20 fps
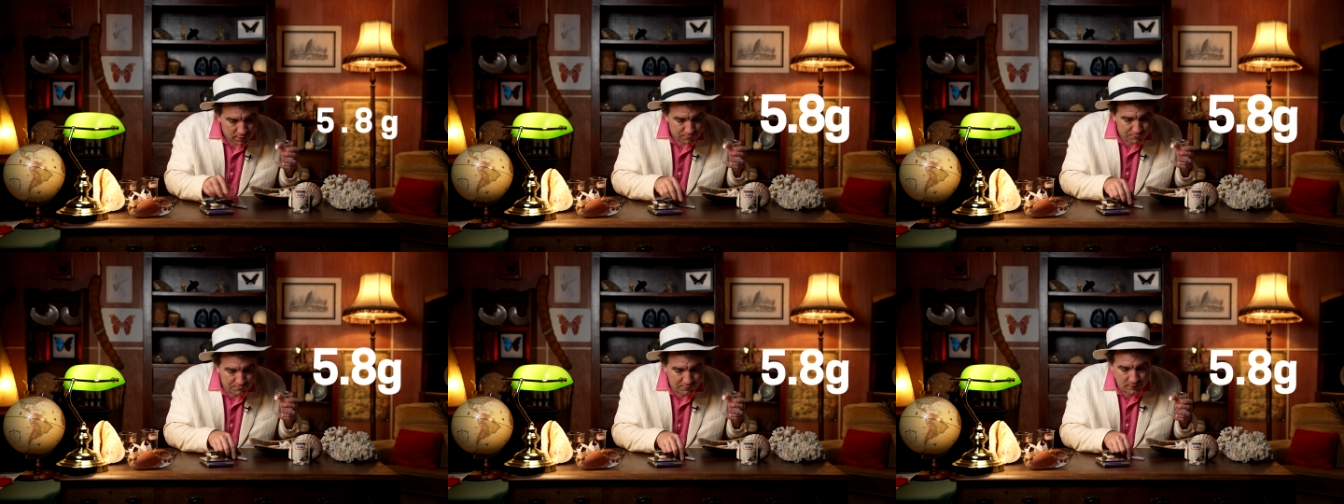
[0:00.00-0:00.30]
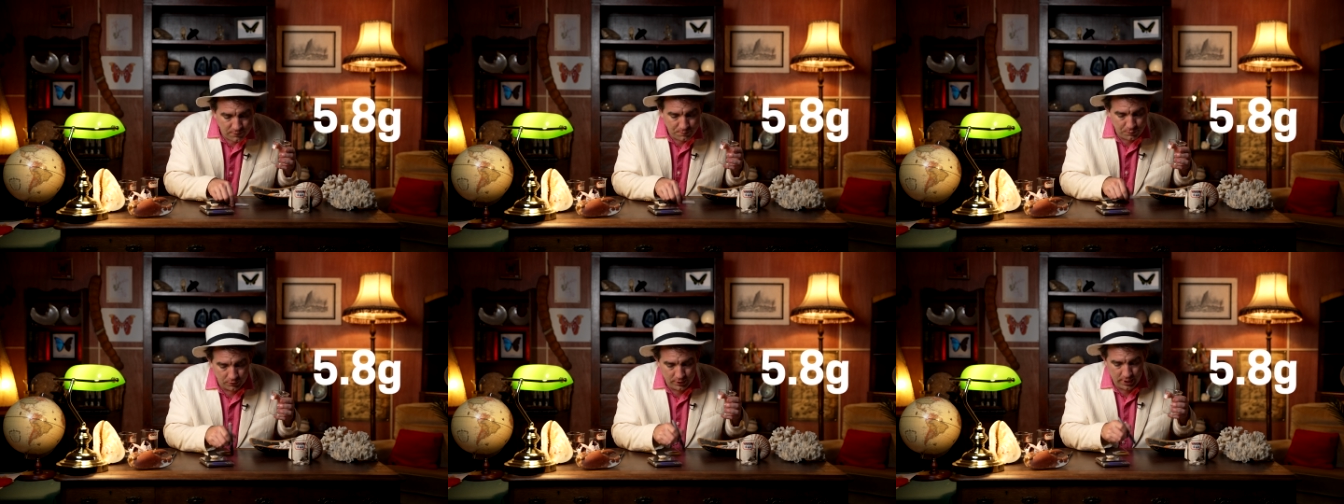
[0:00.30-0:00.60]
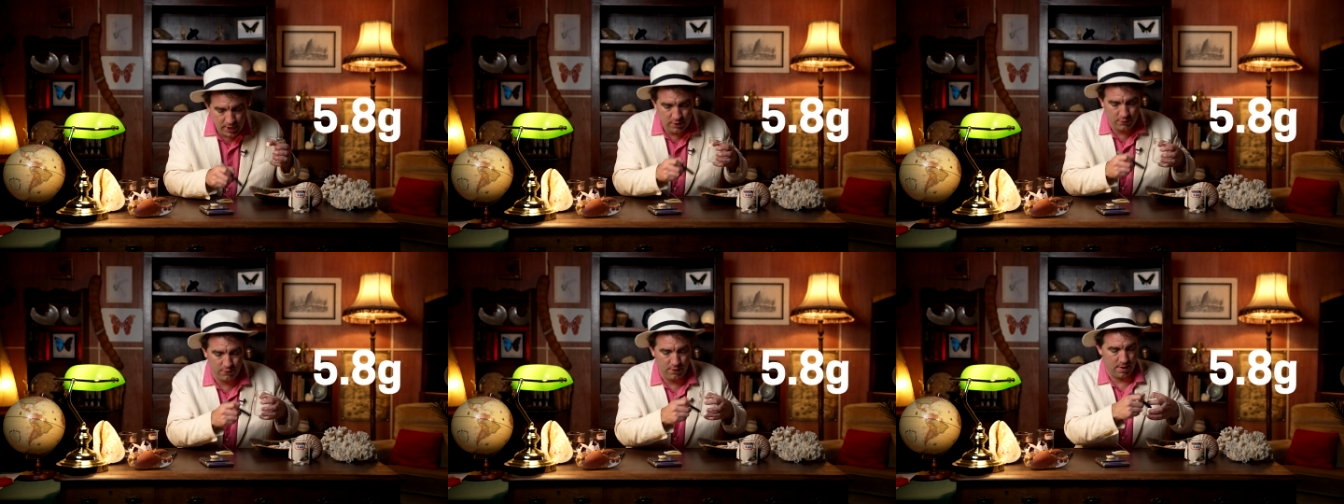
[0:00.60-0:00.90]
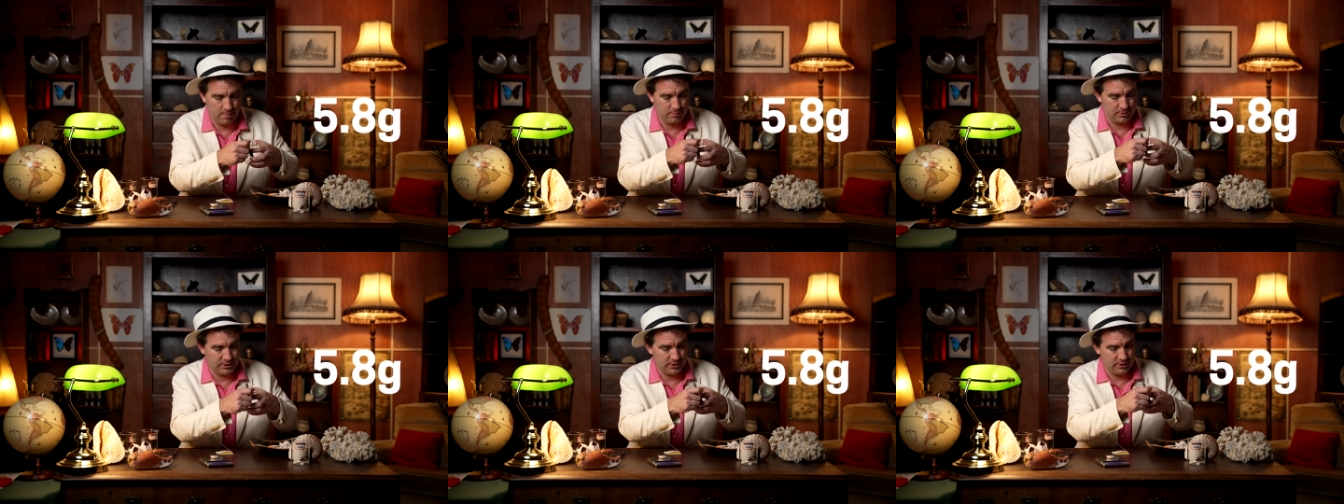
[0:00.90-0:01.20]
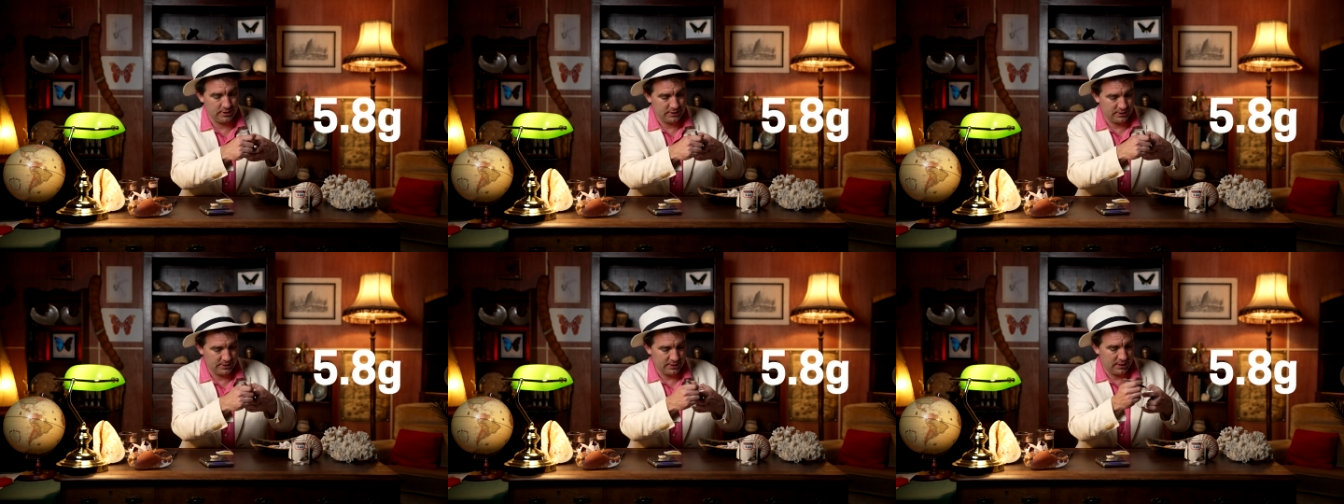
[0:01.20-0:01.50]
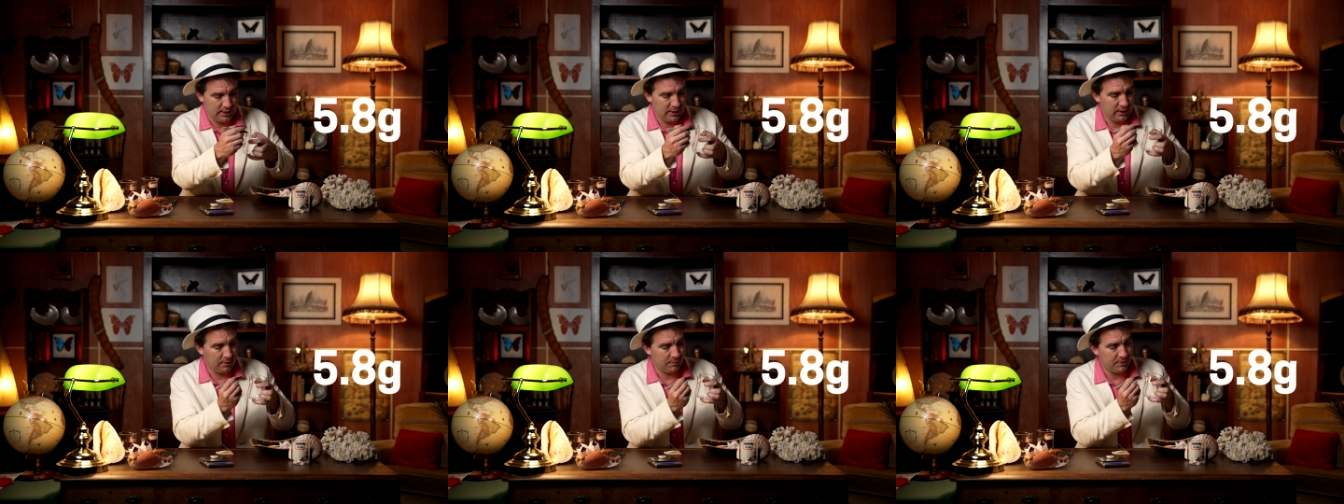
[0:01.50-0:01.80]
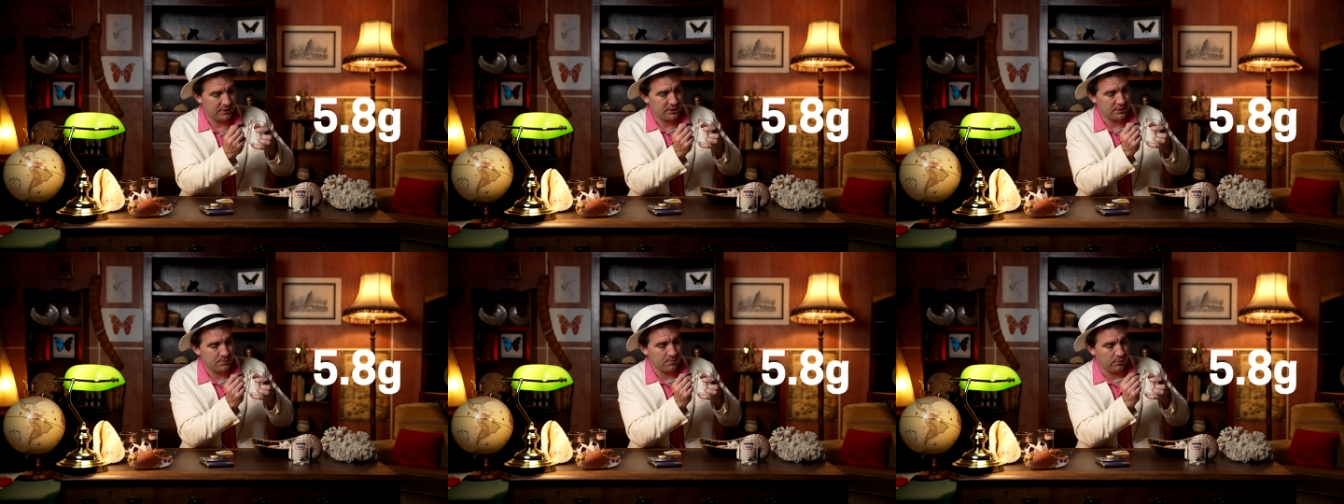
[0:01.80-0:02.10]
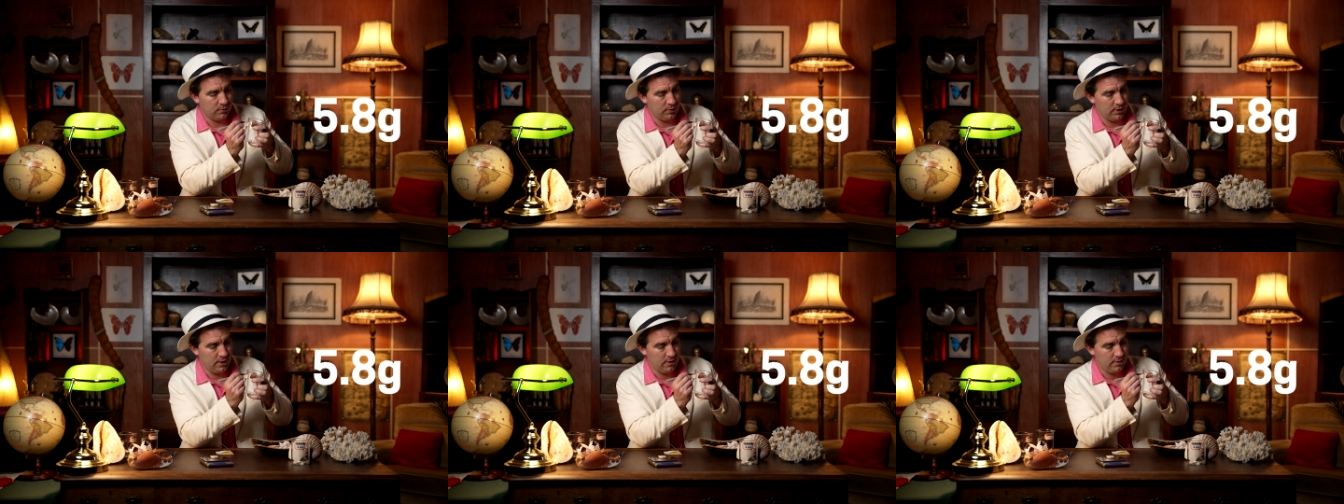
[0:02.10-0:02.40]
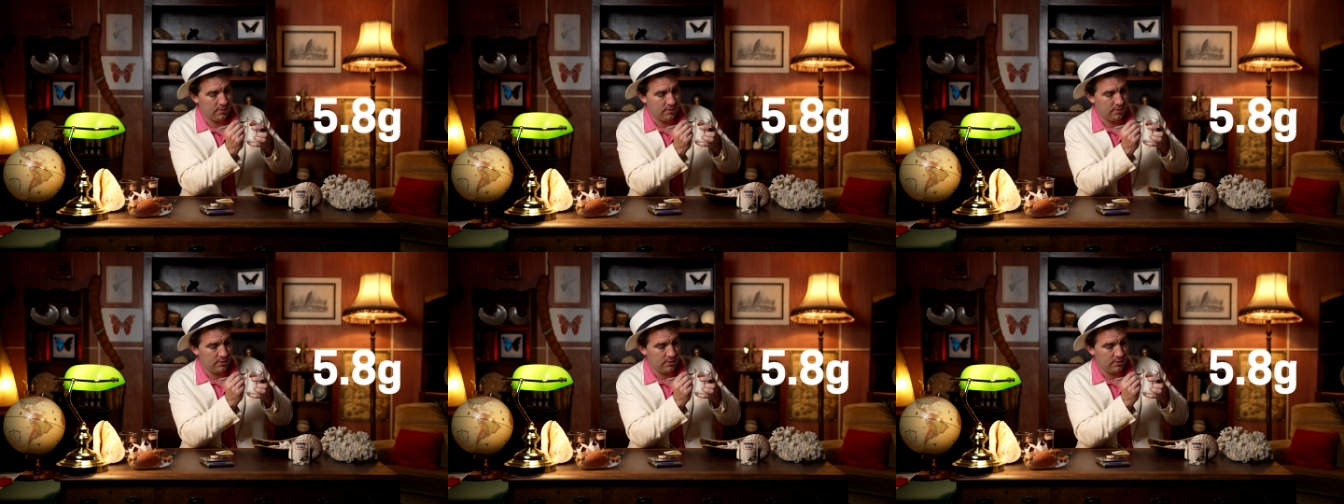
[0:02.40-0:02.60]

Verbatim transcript: 5.8 grams, so this is a little bit smaller.